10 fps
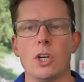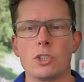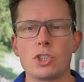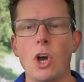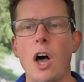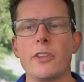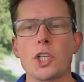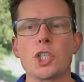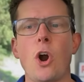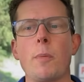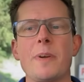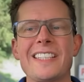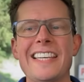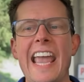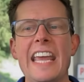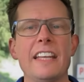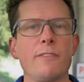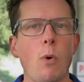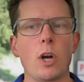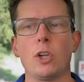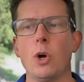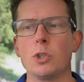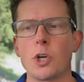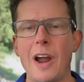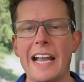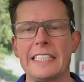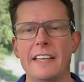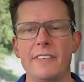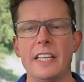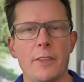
saw the sharpest gain in foreclosure activity.